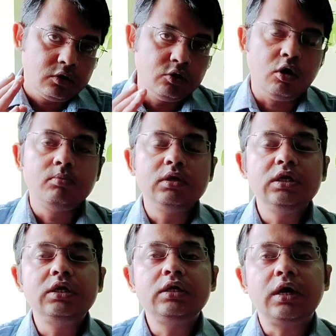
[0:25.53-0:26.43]

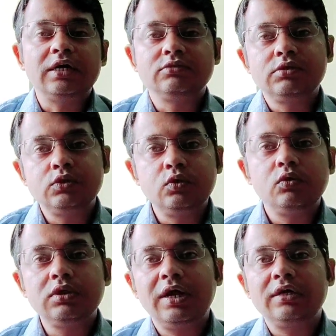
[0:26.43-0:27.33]
Normally, as we
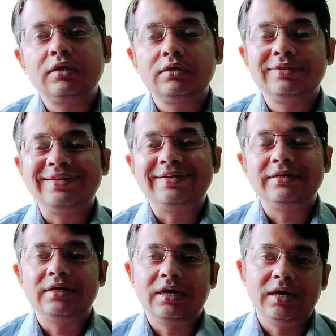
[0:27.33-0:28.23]
know that
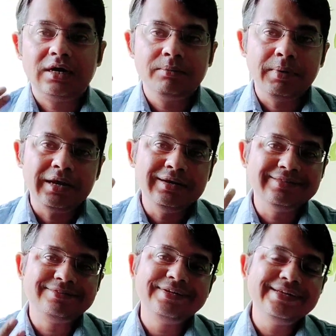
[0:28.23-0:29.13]
there are mainly
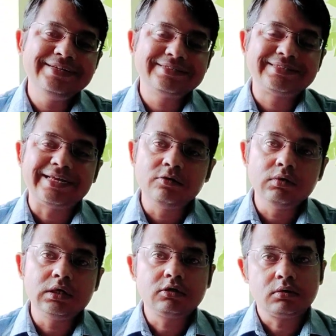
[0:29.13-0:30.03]
three
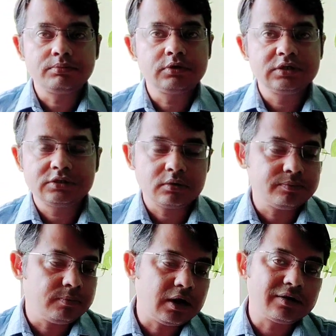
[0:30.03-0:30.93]
cellular components
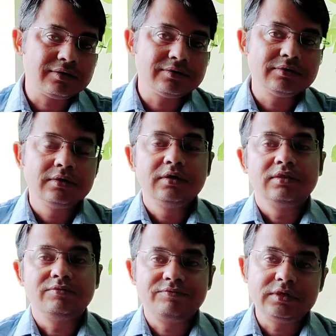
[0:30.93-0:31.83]
of blood.
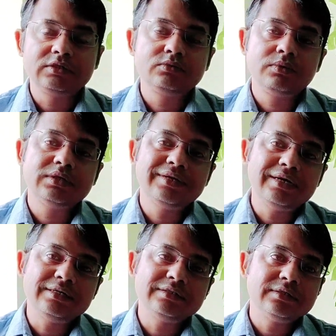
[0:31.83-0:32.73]
The first one,
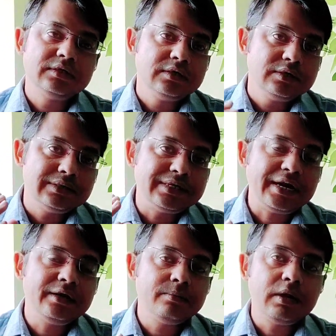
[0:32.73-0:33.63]
that is
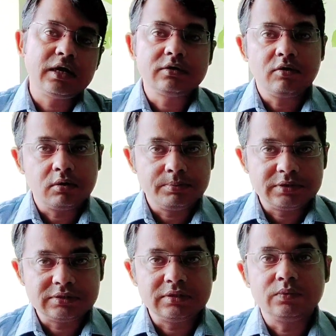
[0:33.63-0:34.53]
red blood
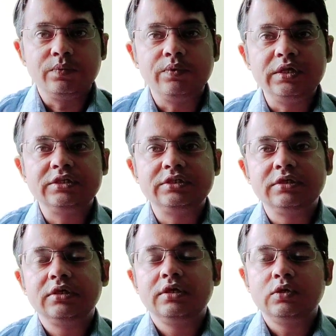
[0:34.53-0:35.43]
corpuscle,
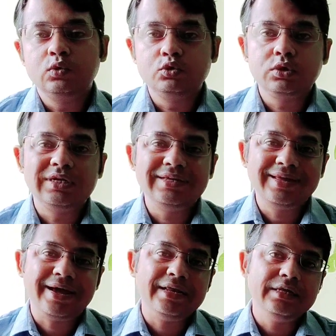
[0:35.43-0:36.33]
which usually
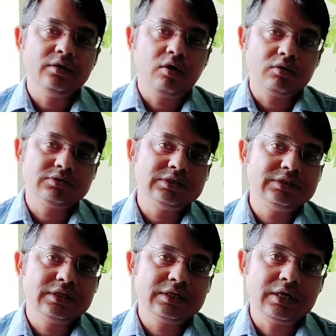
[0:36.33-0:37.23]
carry
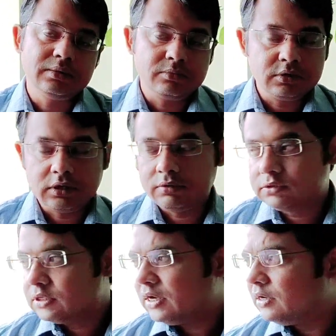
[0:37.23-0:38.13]
oxygen and carbon
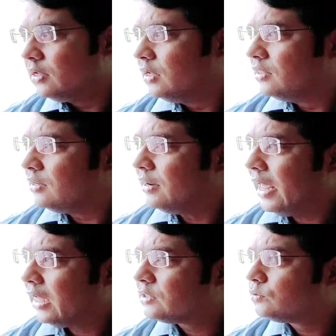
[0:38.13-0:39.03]
dioxide. The
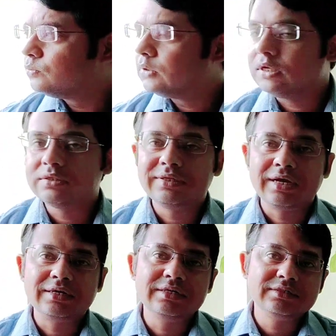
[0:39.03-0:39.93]
next one,
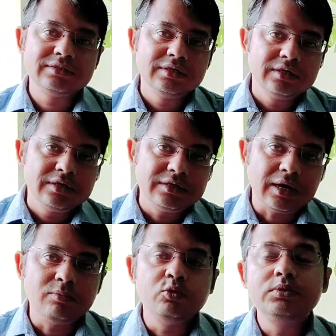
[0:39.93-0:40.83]
that is
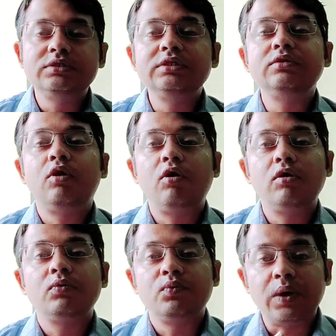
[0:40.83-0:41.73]
WBC
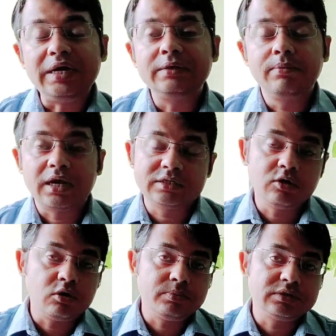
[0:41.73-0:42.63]
or white blood
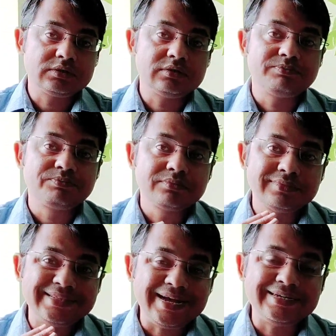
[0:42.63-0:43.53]
corpuscle,
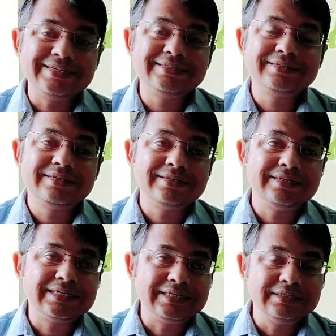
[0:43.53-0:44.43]
that is
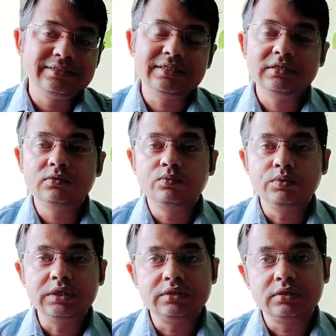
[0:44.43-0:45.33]
concerned
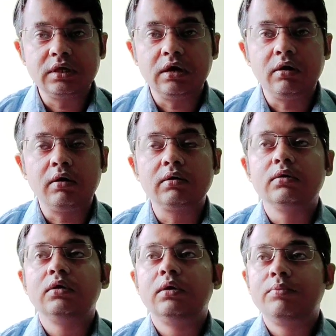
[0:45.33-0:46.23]
with our
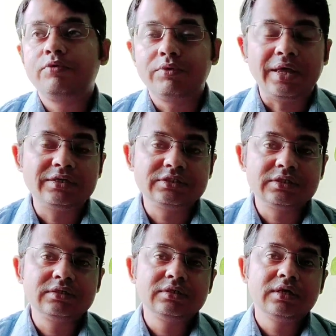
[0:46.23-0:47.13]

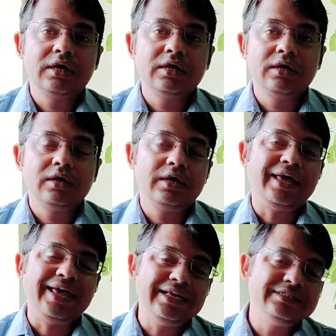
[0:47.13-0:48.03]
protection
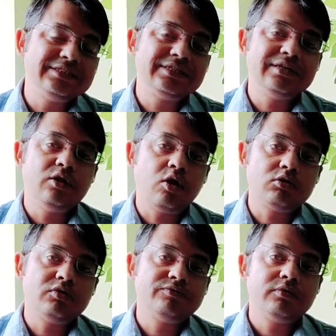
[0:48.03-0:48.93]
against a
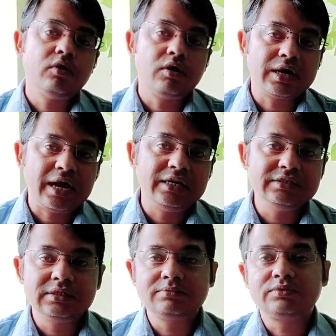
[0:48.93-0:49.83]
lot of
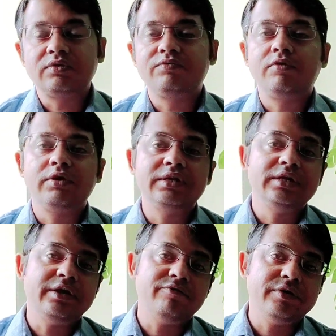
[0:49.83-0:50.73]
organisms or
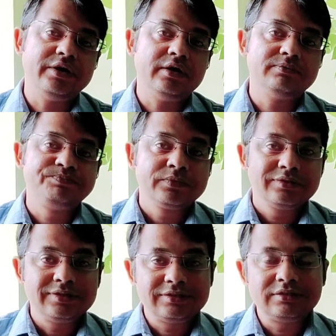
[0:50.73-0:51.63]
foreign invader.
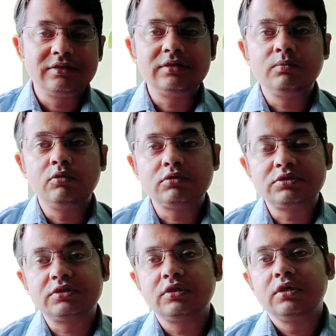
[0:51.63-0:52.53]
The third
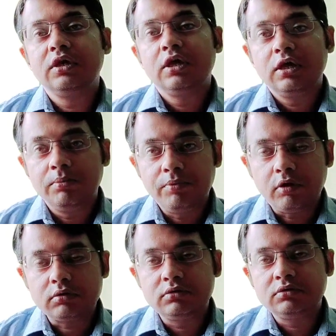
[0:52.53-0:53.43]
most
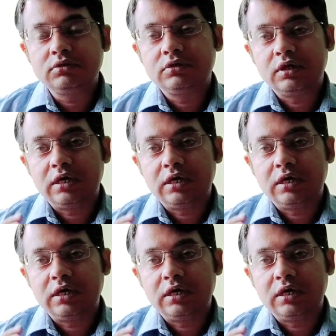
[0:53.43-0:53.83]
important